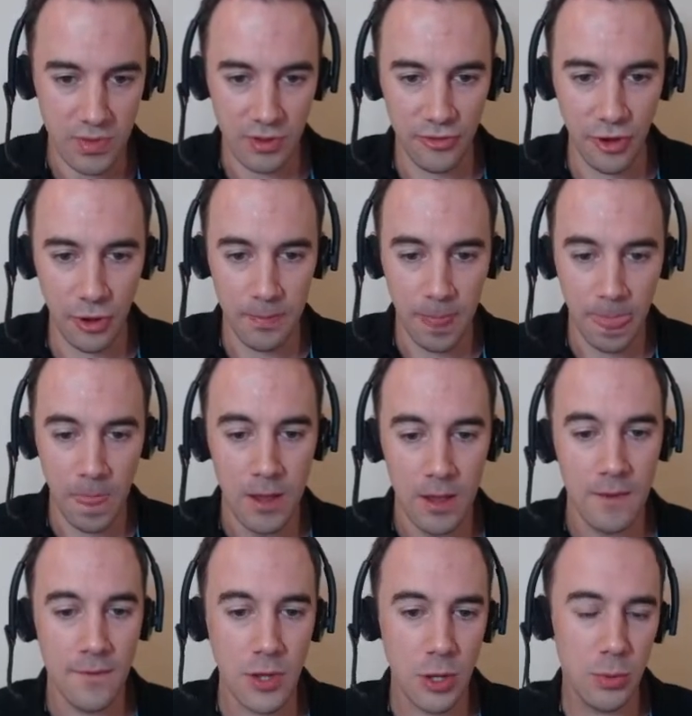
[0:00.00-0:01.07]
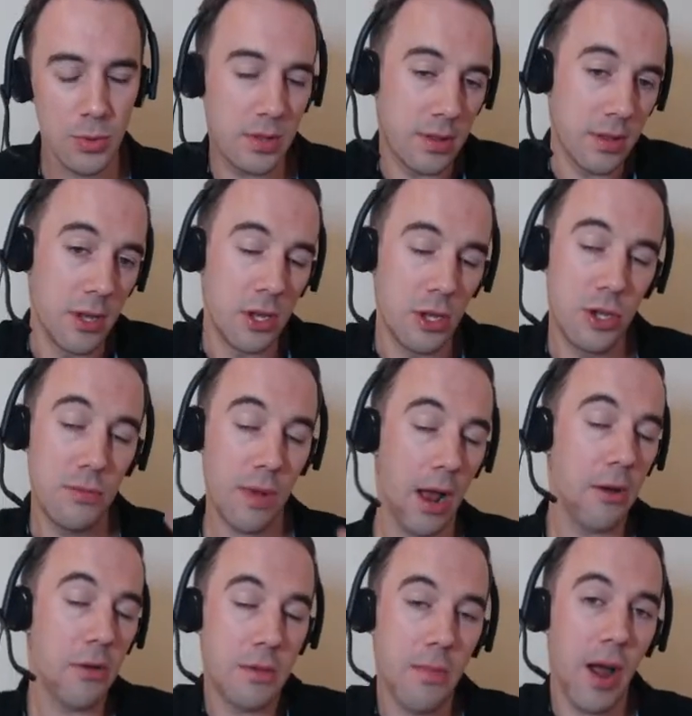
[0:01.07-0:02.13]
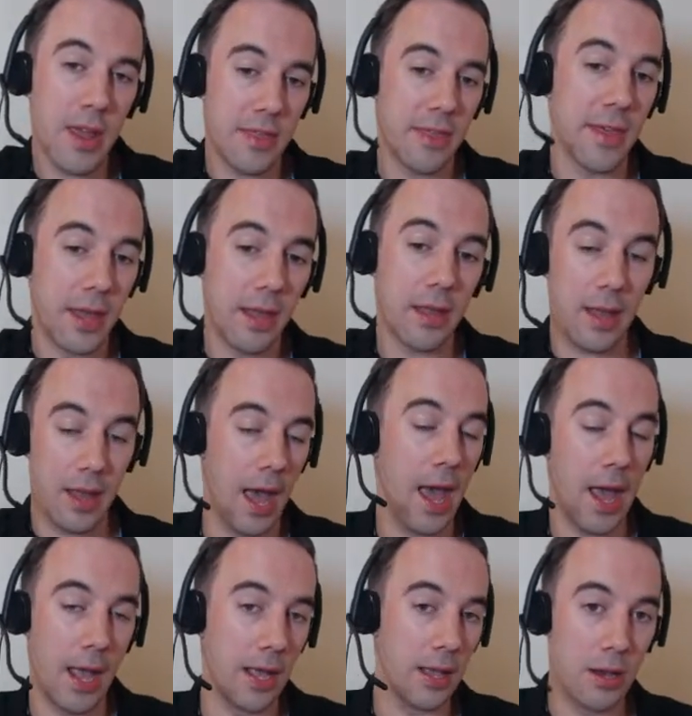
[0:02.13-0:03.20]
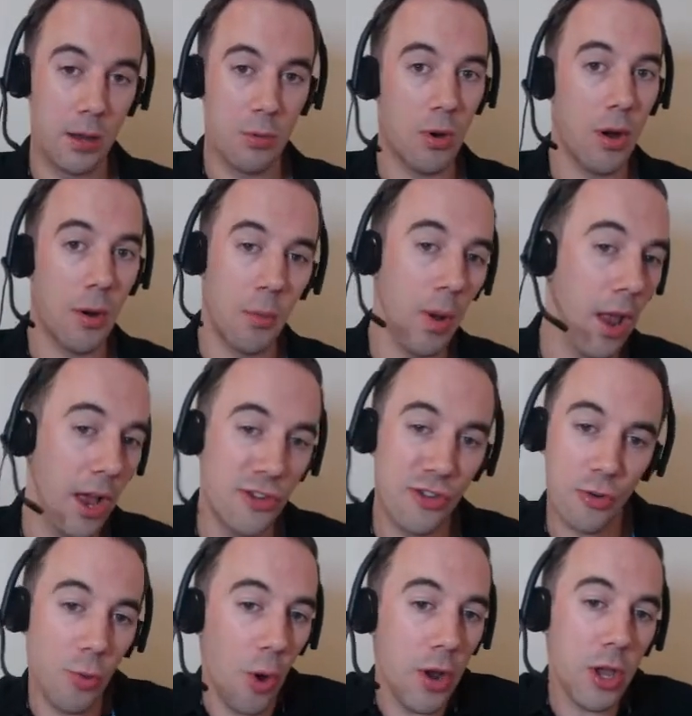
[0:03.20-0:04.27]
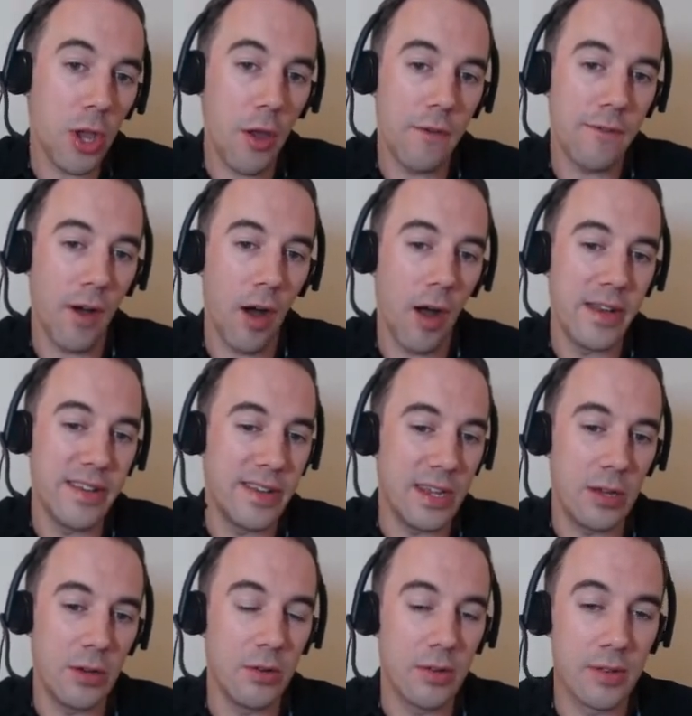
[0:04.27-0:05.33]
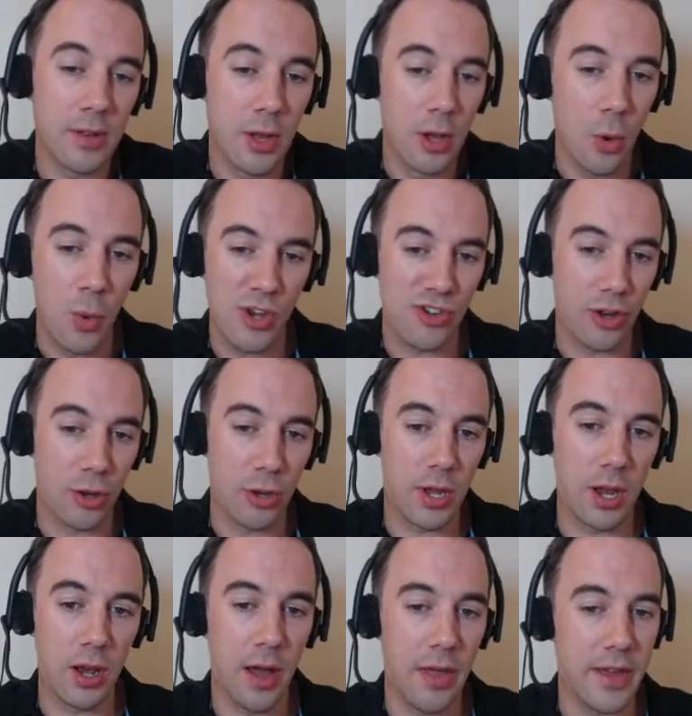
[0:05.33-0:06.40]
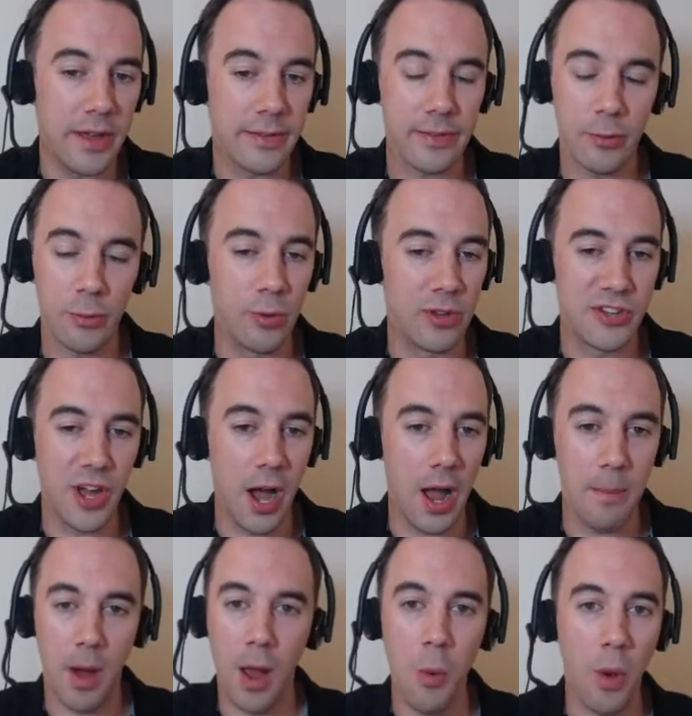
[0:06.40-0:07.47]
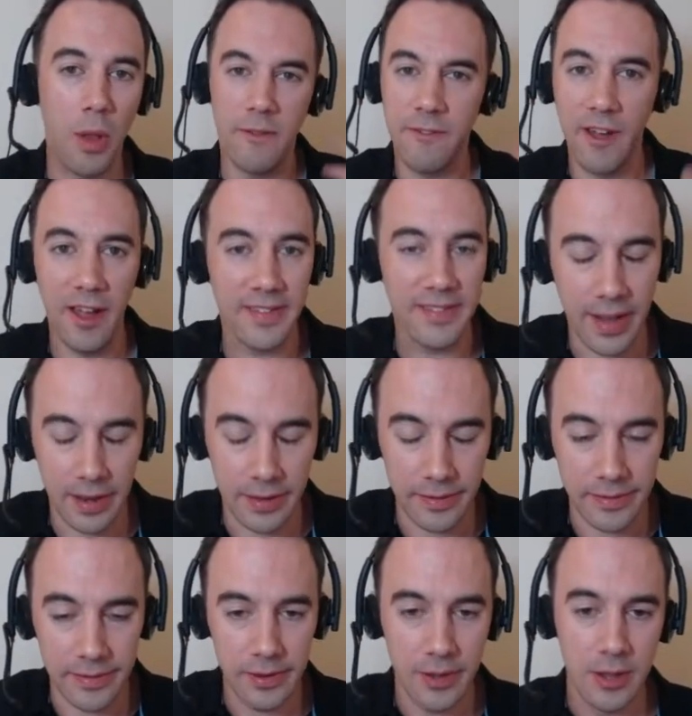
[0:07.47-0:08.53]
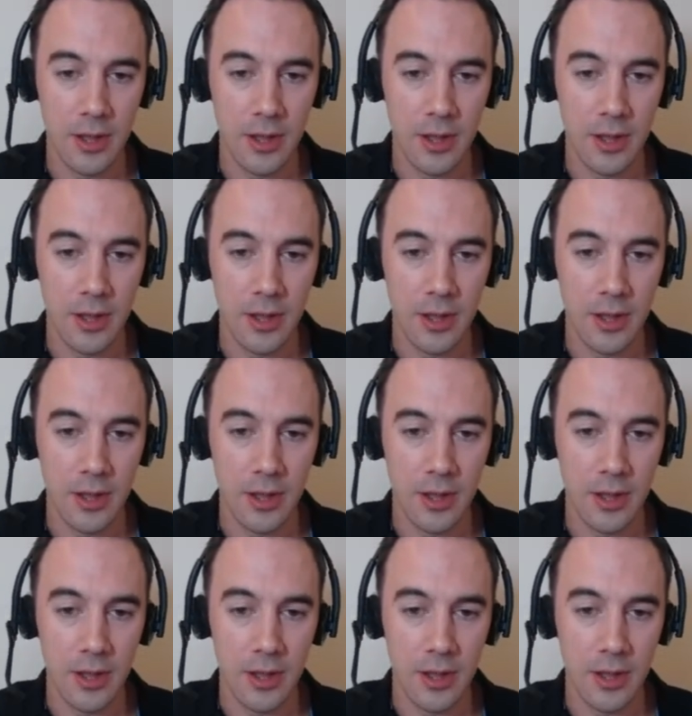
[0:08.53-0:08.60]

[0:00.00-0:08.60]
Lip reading: So for you, is you might think, hey, you know what? Well, I just want to go find deals which are looking like this all the time. I want fast sellers.